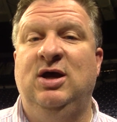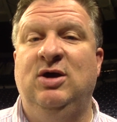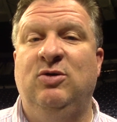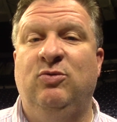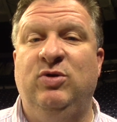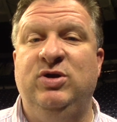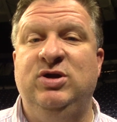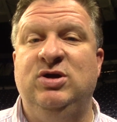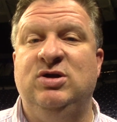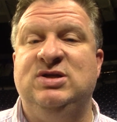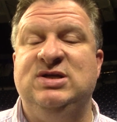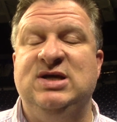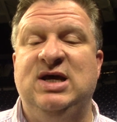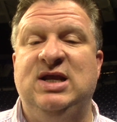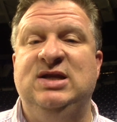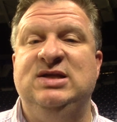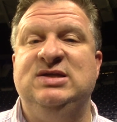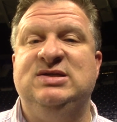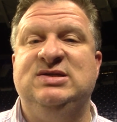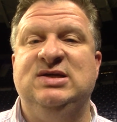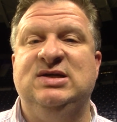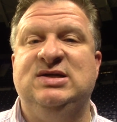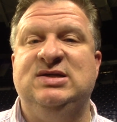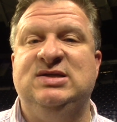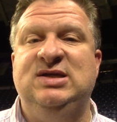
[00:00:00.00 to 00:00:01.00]
When you're
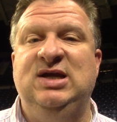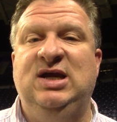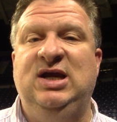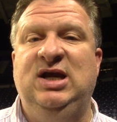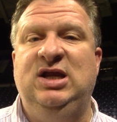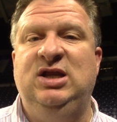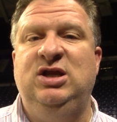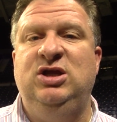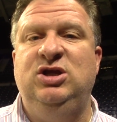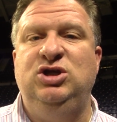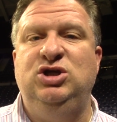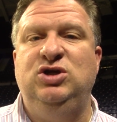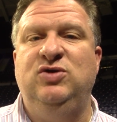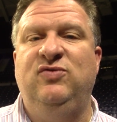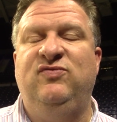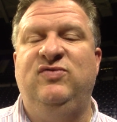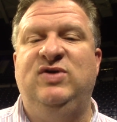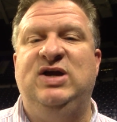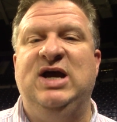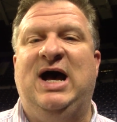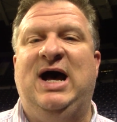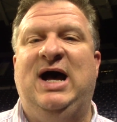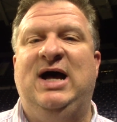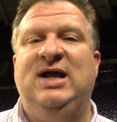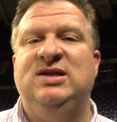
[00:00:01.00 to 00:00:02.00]
10-16, you've
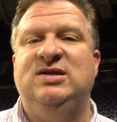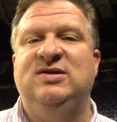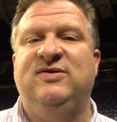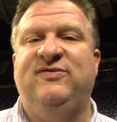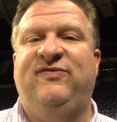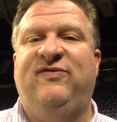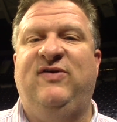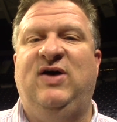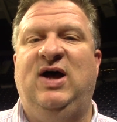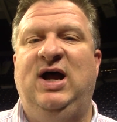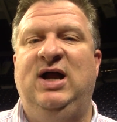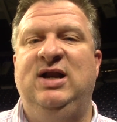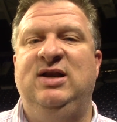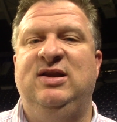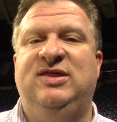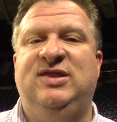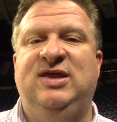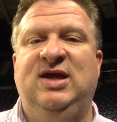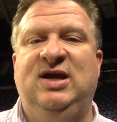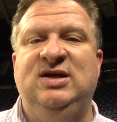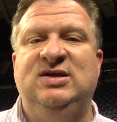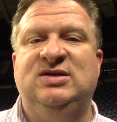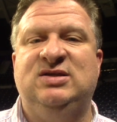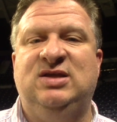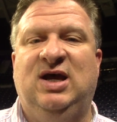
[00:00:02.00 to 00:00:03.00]
got to find
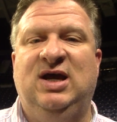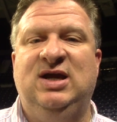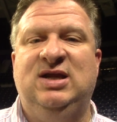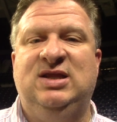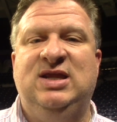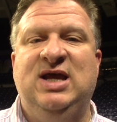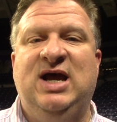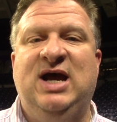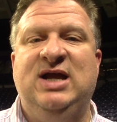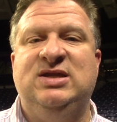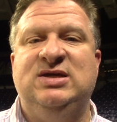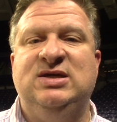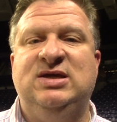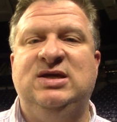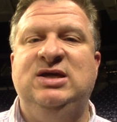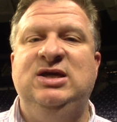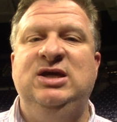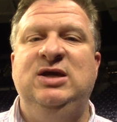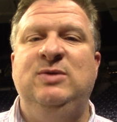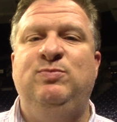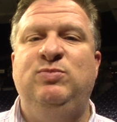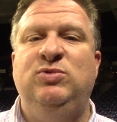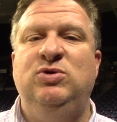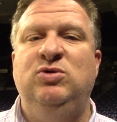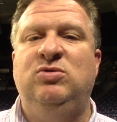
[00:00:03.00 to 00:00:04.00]
things like that to
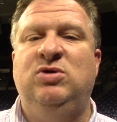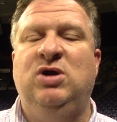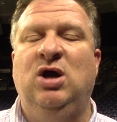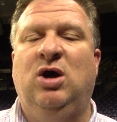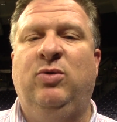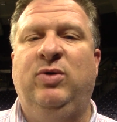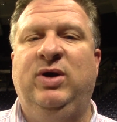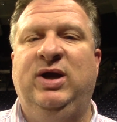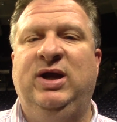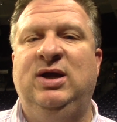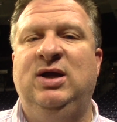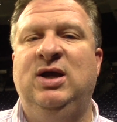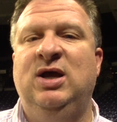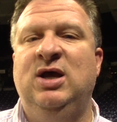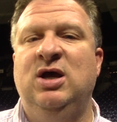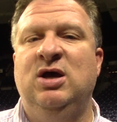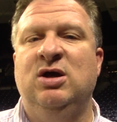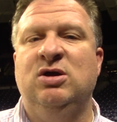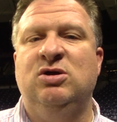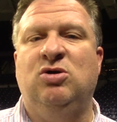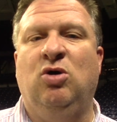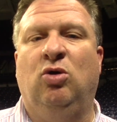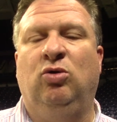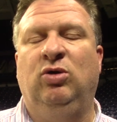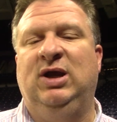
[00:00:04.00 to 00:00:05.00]
keep you going.
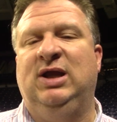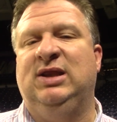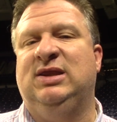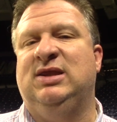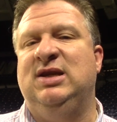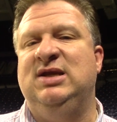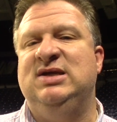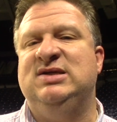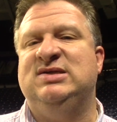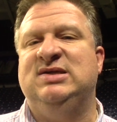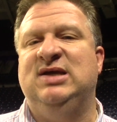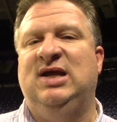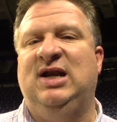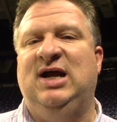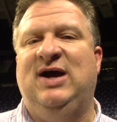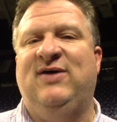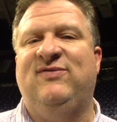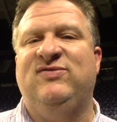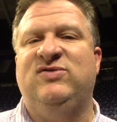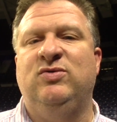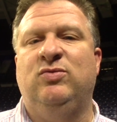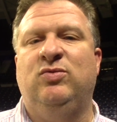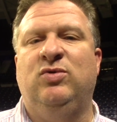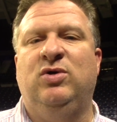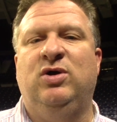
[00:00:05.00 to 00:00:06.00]
Cole Anthony said
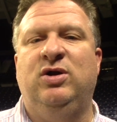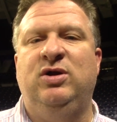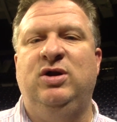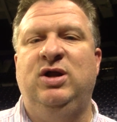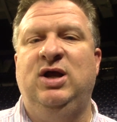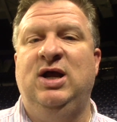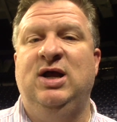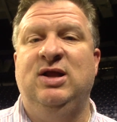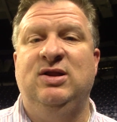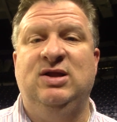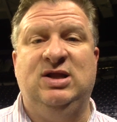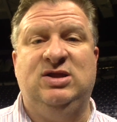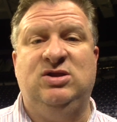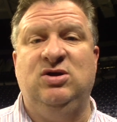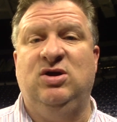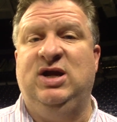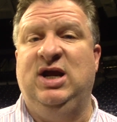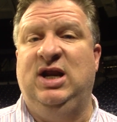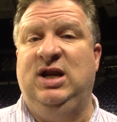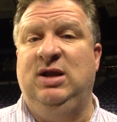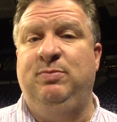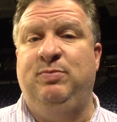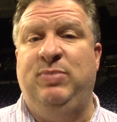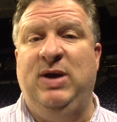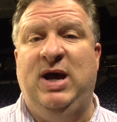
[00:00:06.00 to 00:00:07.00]
afterward that they're
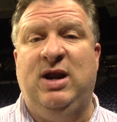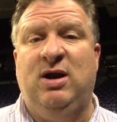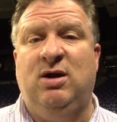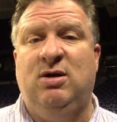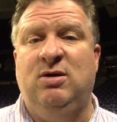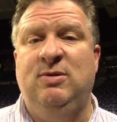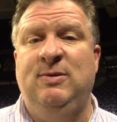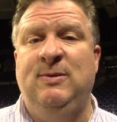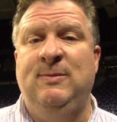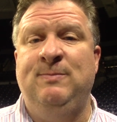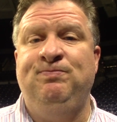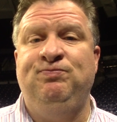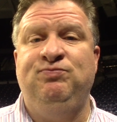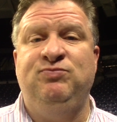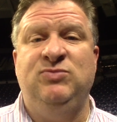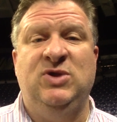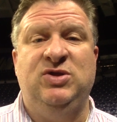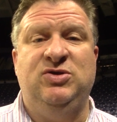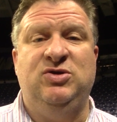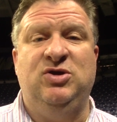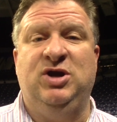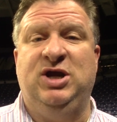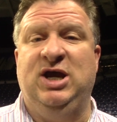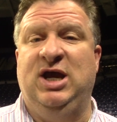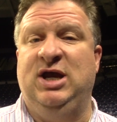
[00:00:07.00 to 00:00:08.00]
getting better.
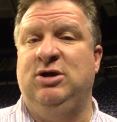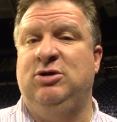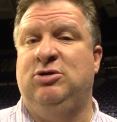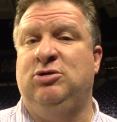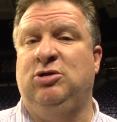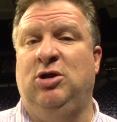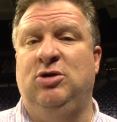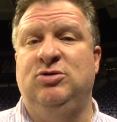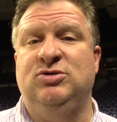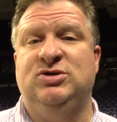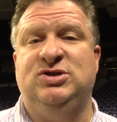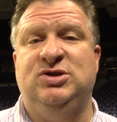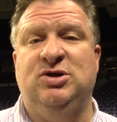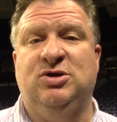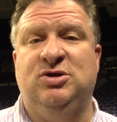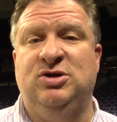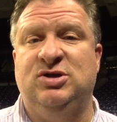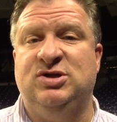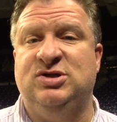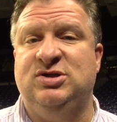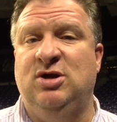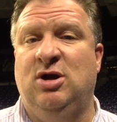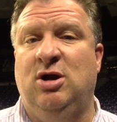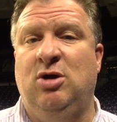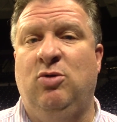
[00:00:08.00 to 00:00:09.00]
They're getting close. They're going
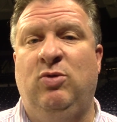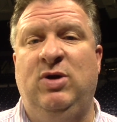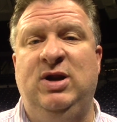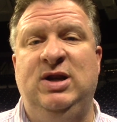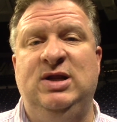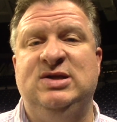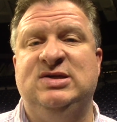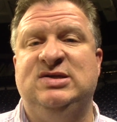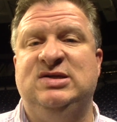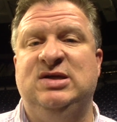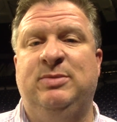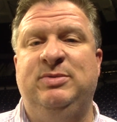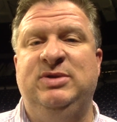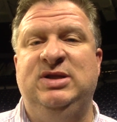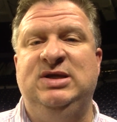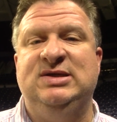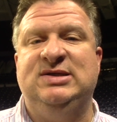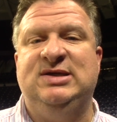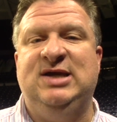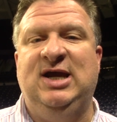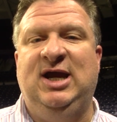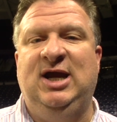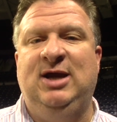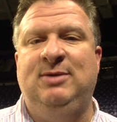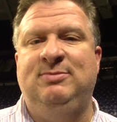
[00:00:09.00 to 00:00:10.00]
to start winning some of these
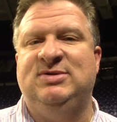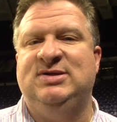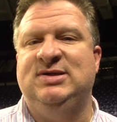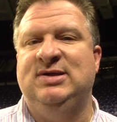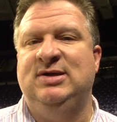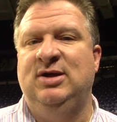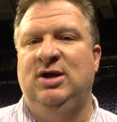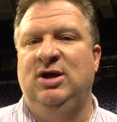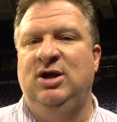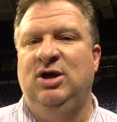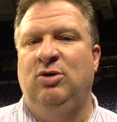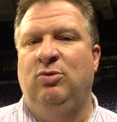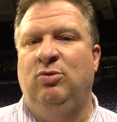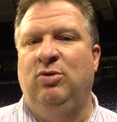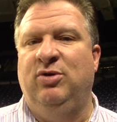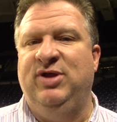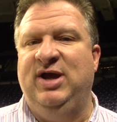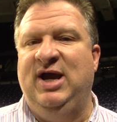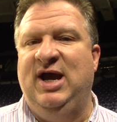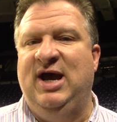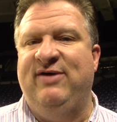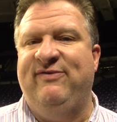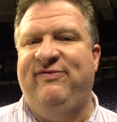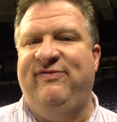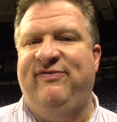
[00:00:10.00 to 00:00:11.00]
games. Well,
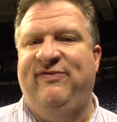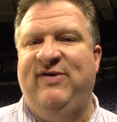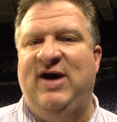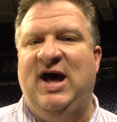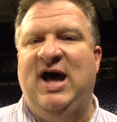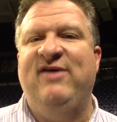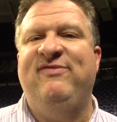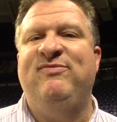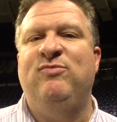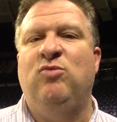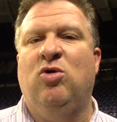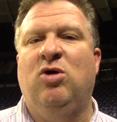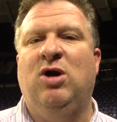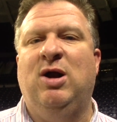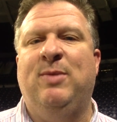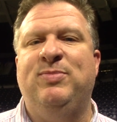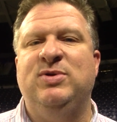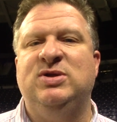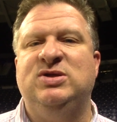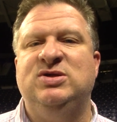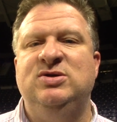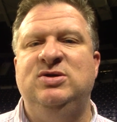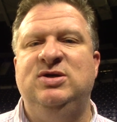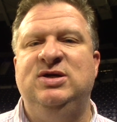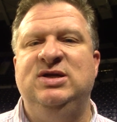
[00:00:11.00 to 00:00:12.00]
they have five more
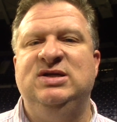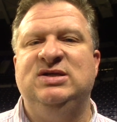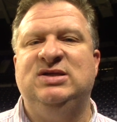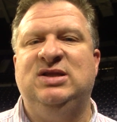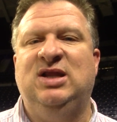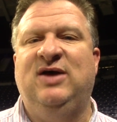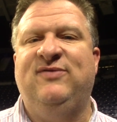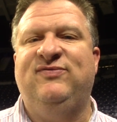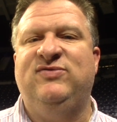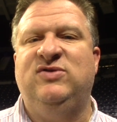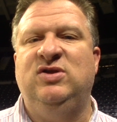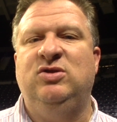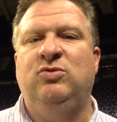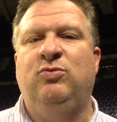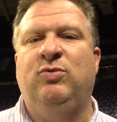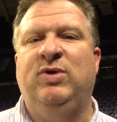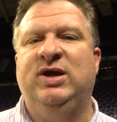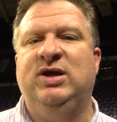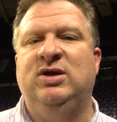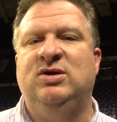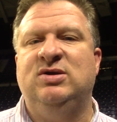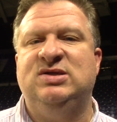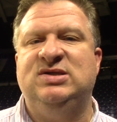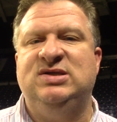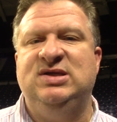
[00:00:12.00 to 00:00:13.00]
opportunities left in the
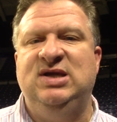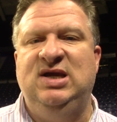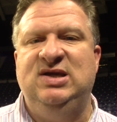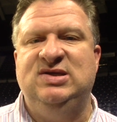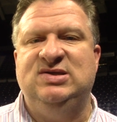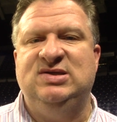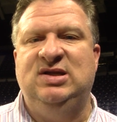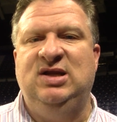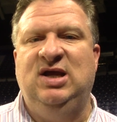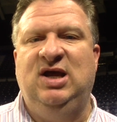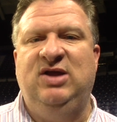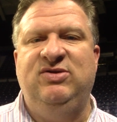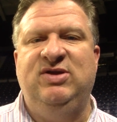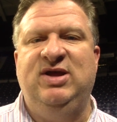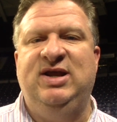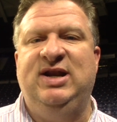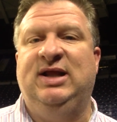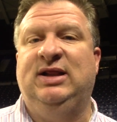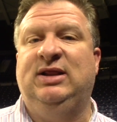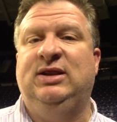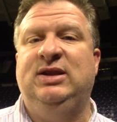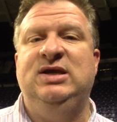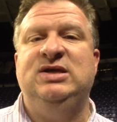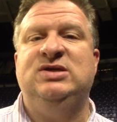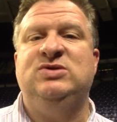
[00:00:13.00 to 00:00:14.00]
regular season and then
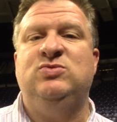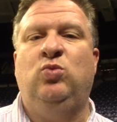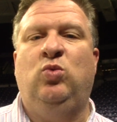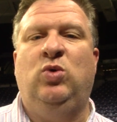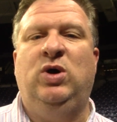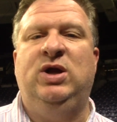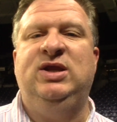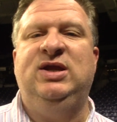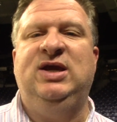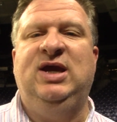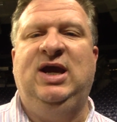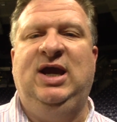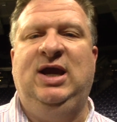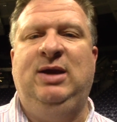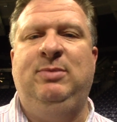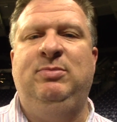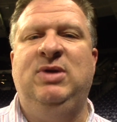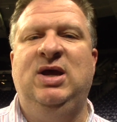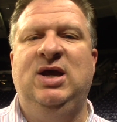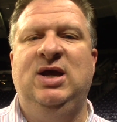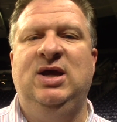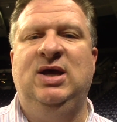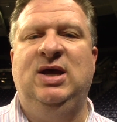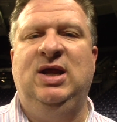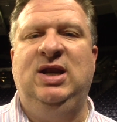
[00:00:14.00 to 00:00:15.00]
at least one game
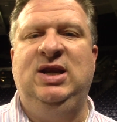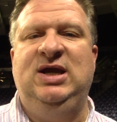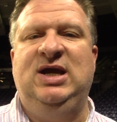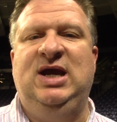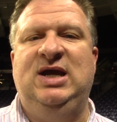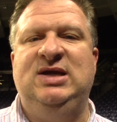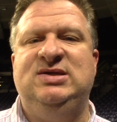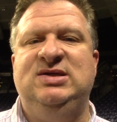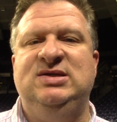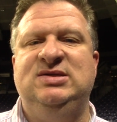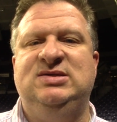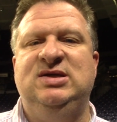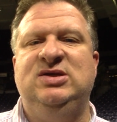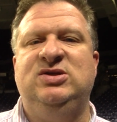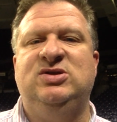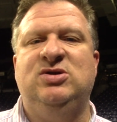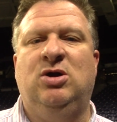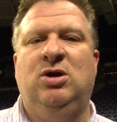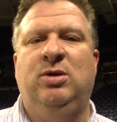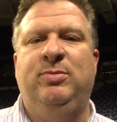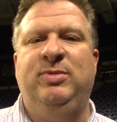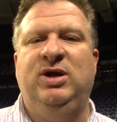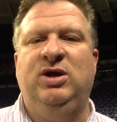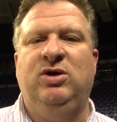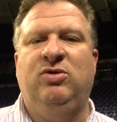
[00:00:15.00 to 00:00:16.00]
in the ACC
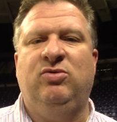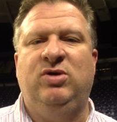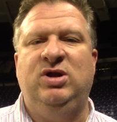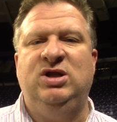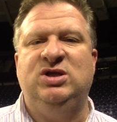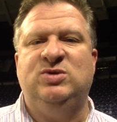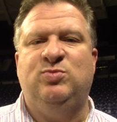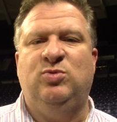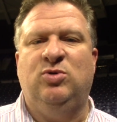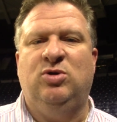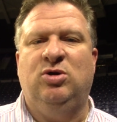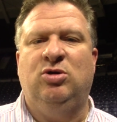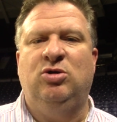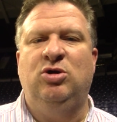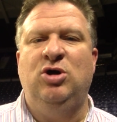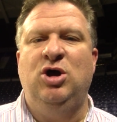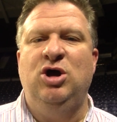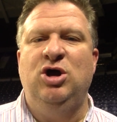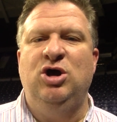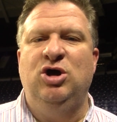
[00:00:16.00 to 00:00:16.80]
tournament in Greensboro.